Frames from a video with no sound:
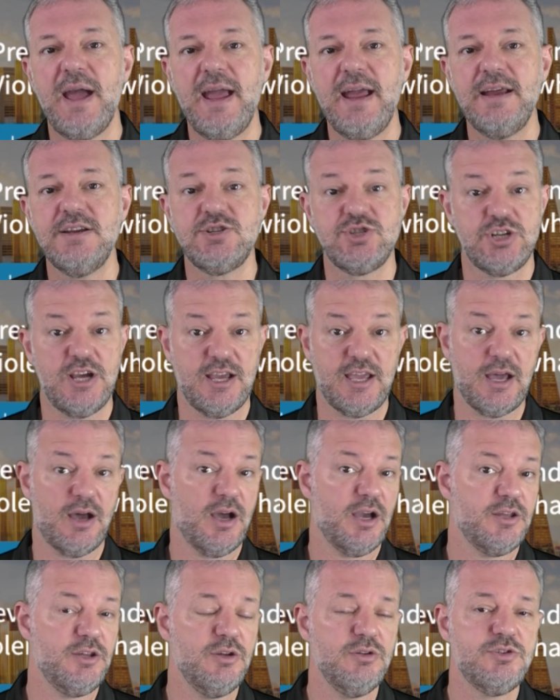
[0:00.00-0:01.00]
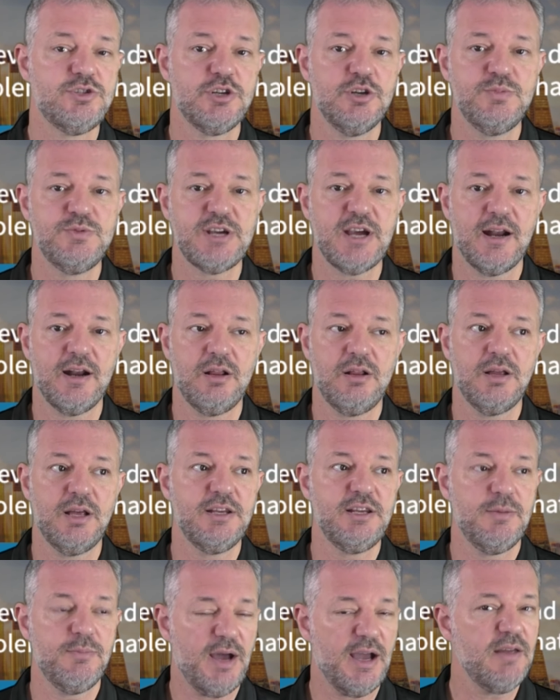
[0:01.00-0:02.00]
page, check out our YouTube channel,
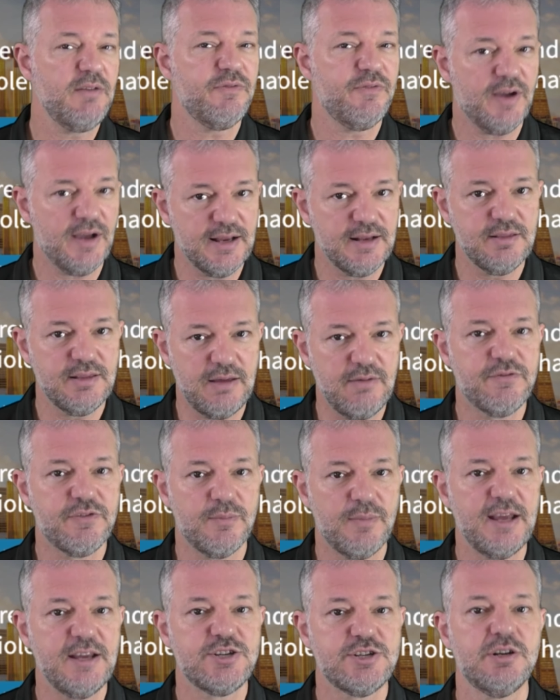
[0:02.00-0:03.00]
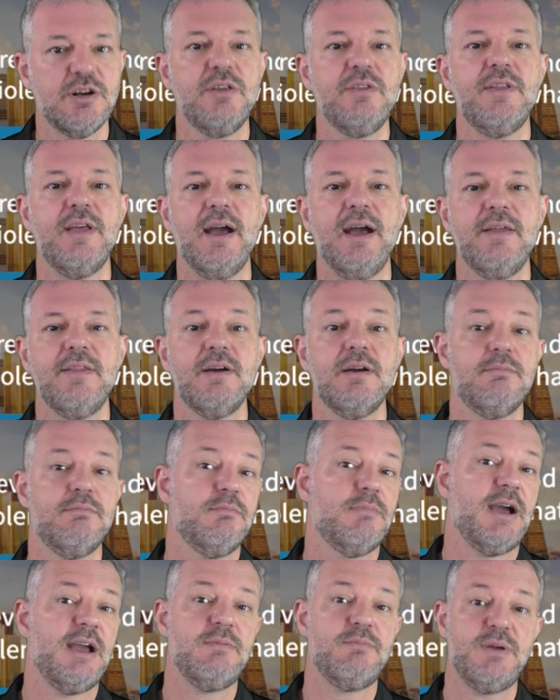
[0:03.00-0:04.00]
and you might find information on there that
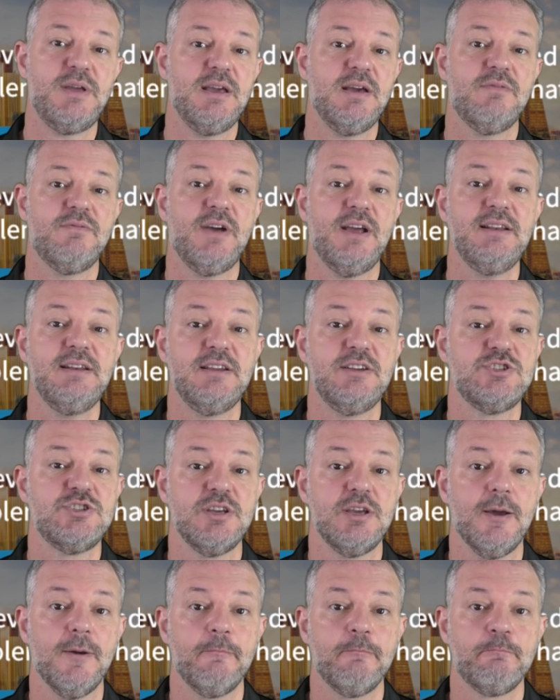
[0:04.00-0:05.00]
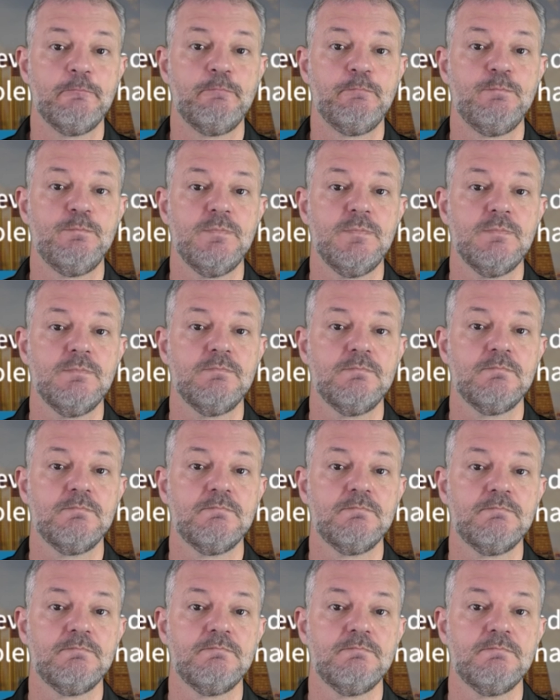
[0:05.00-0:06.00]
might be of advantage to you.
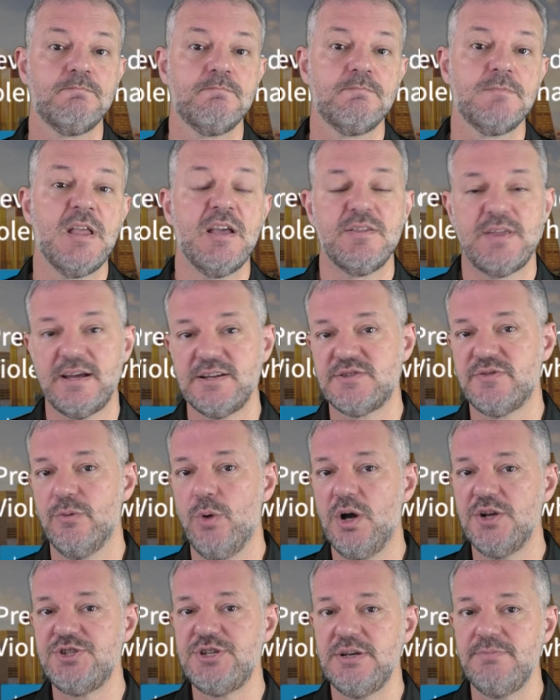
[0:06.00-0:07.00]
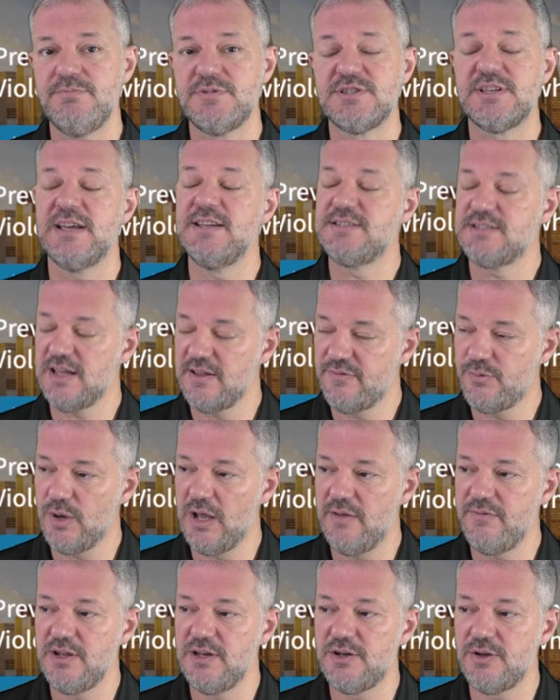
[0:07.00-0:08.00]
Thanks for watching. Stay safe
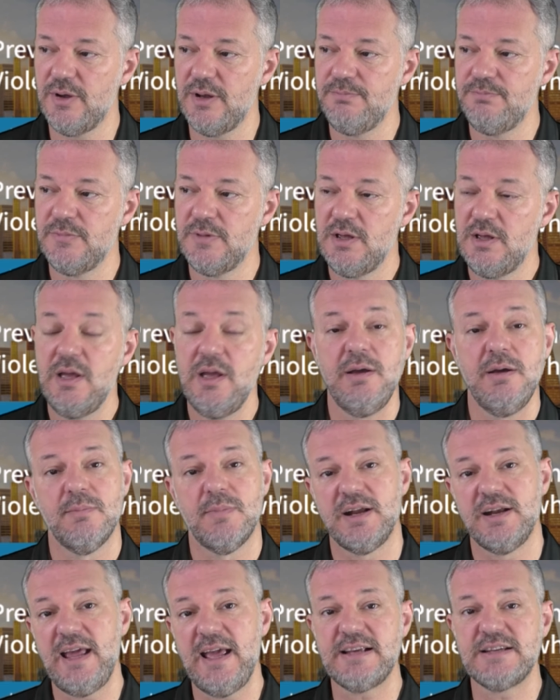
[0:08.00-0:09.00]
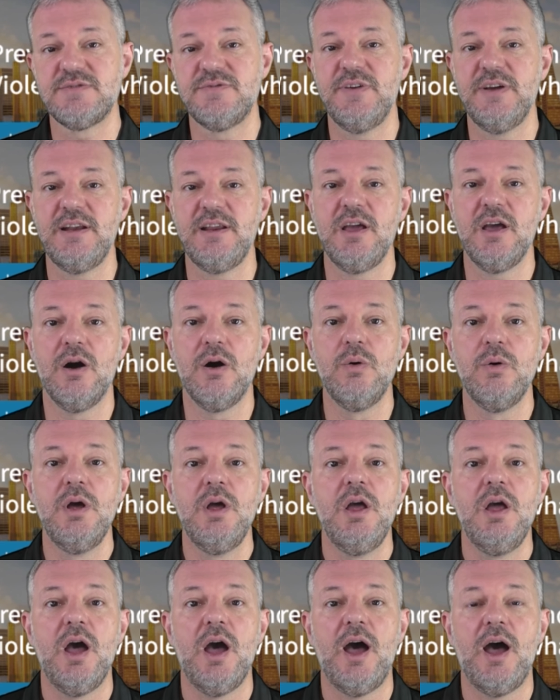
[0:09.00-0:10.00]
whatever you're doing. My next video
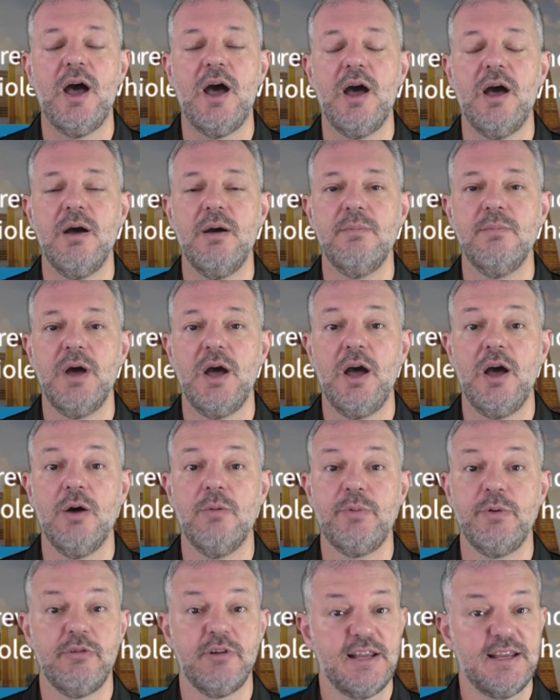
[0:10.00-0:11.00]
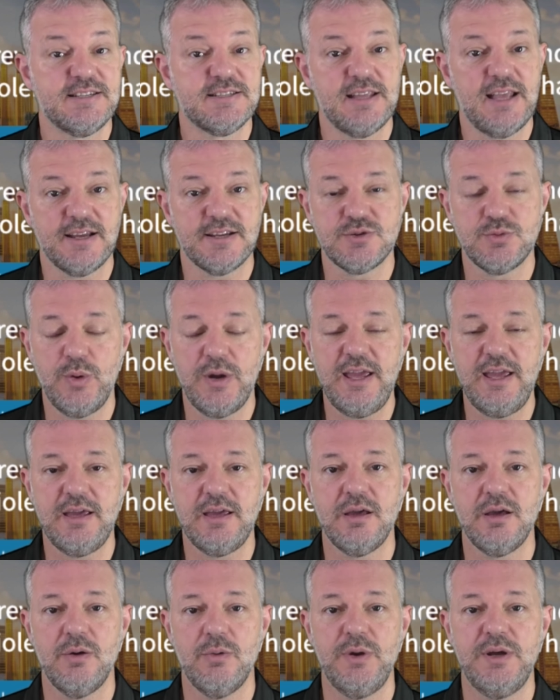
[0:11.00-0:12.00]
will be released next
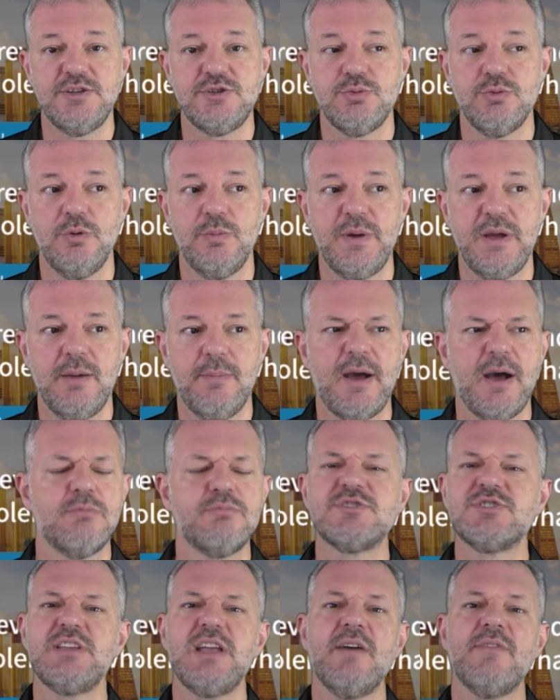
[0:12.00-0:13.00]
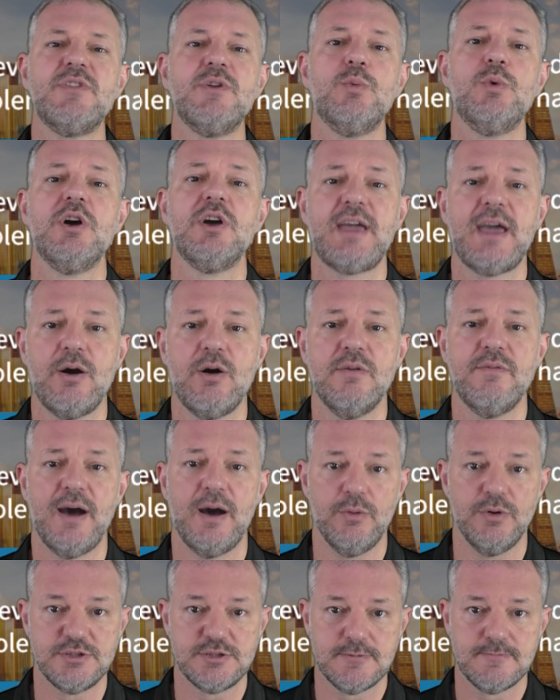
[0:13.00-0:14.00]
week, which will be about staff that work out of
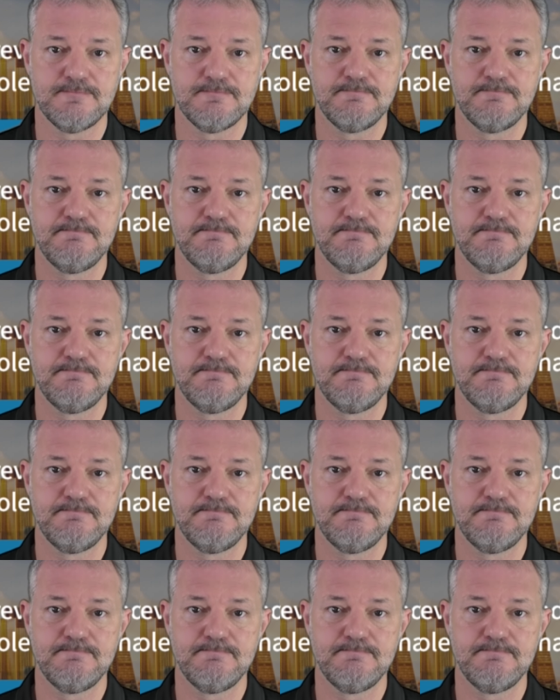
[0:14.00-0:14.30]
hours.